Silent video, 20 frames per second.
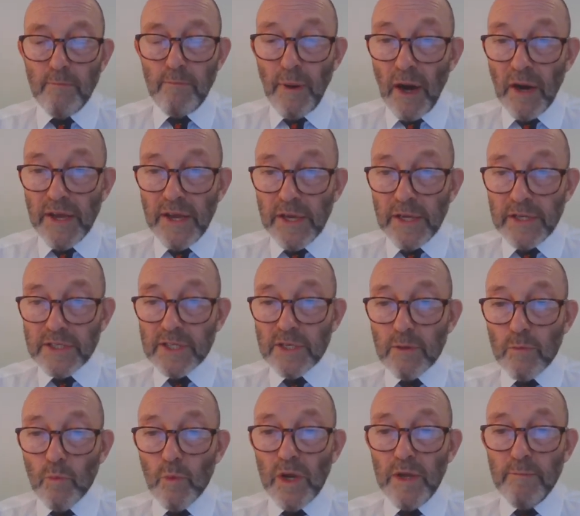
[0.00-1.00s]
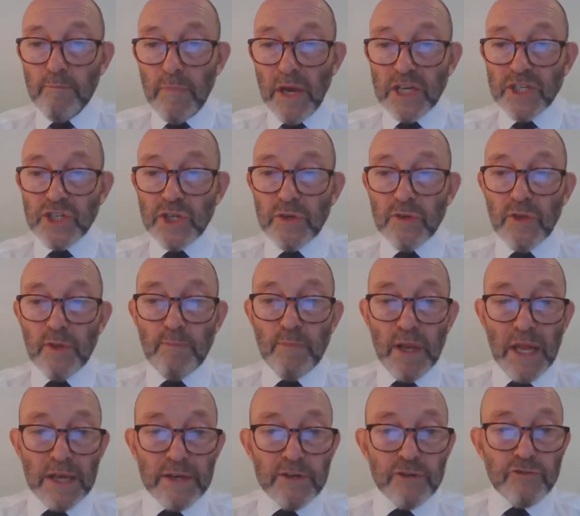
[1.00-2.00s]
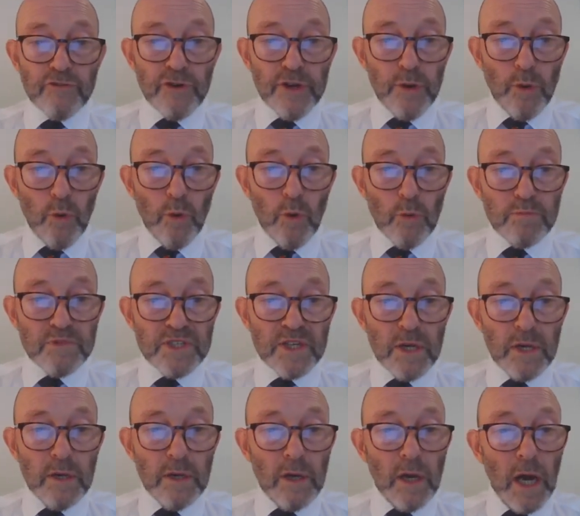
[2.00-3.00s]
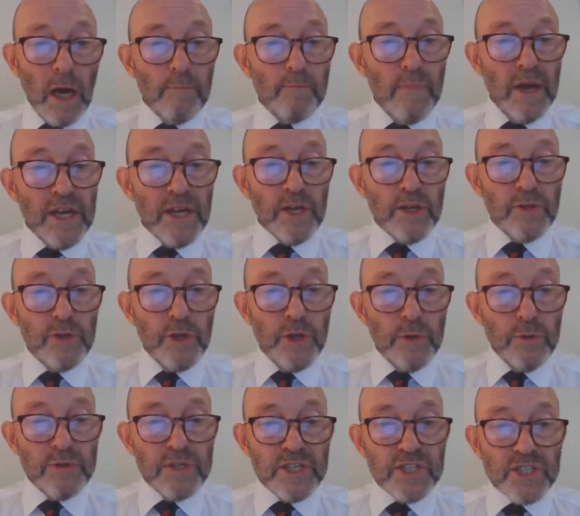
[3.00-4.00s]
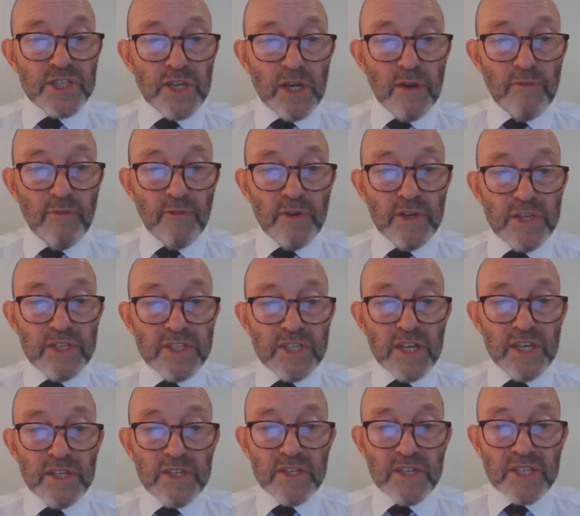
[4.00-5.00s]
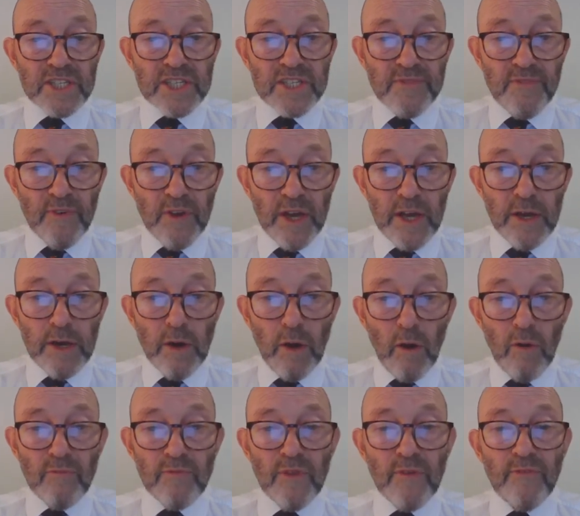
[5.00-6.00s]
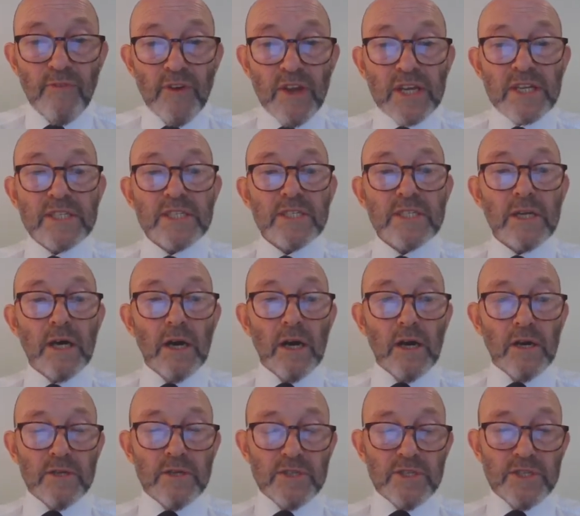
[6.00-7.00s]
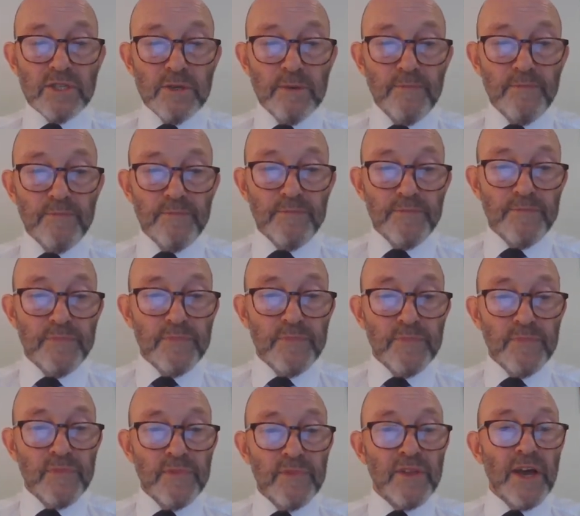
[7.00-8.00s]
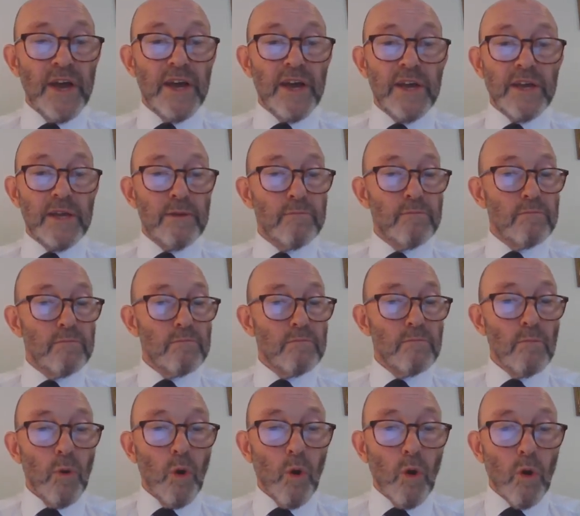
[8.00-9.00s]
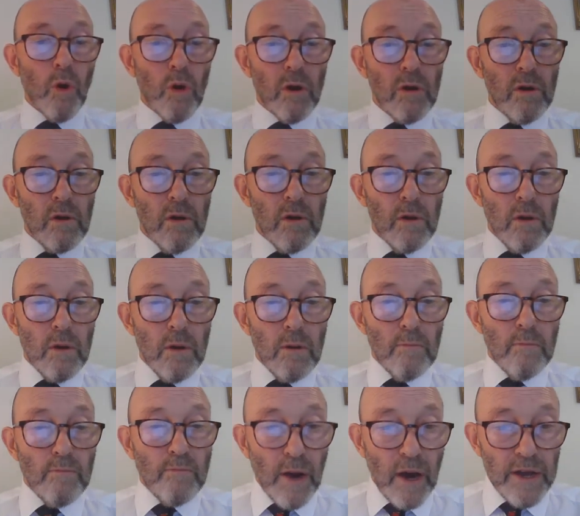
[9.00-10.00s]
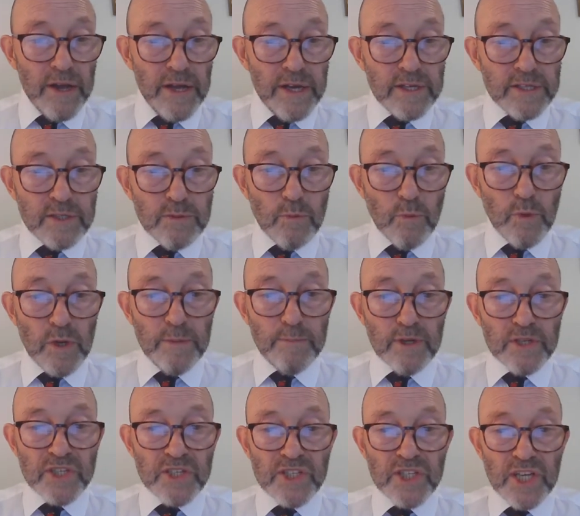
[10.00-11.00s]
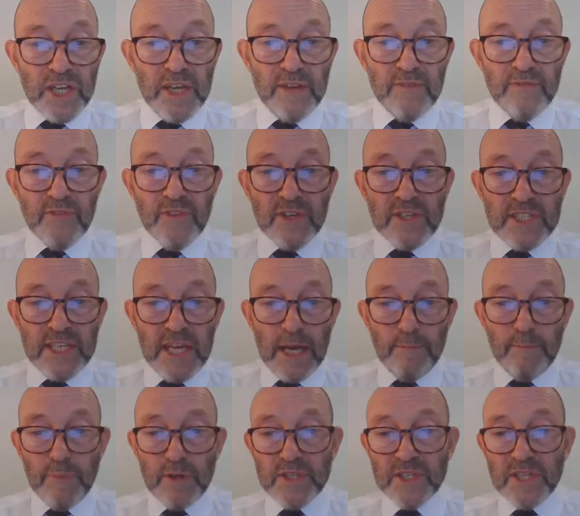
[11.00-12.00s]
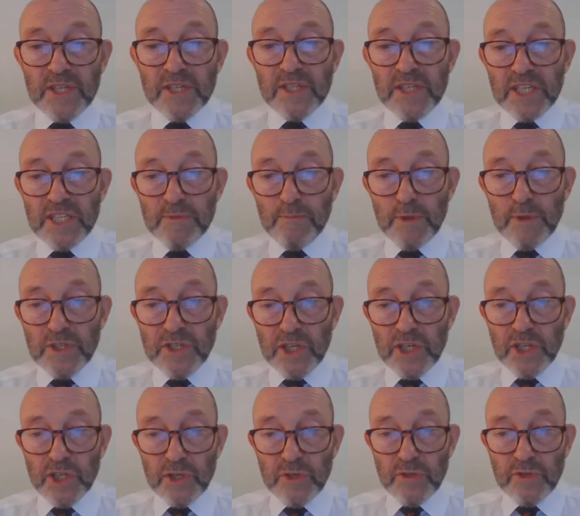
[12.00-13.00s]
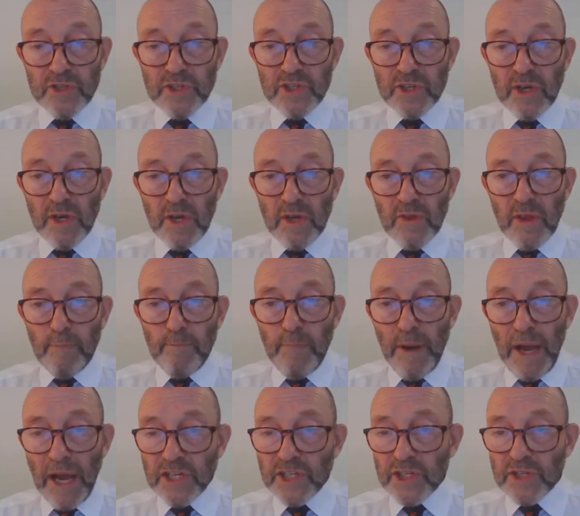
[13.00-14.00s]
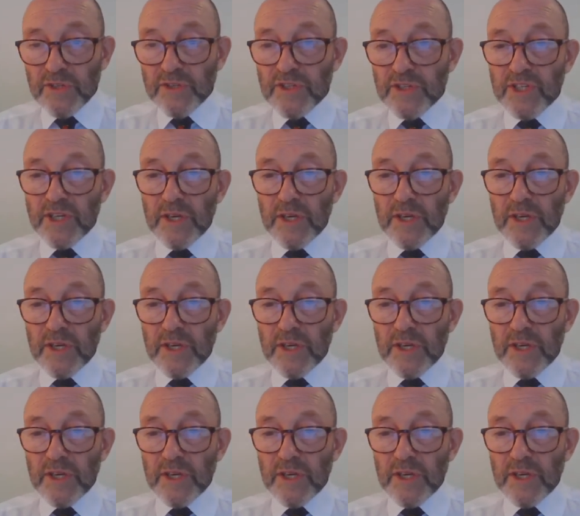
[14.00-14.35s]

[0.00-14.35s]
By it we measure the planetary orbs, and make new discoveries in the sphere of the fixed stars. Nay, more, by it we perceive the tempers and dispositions, the passions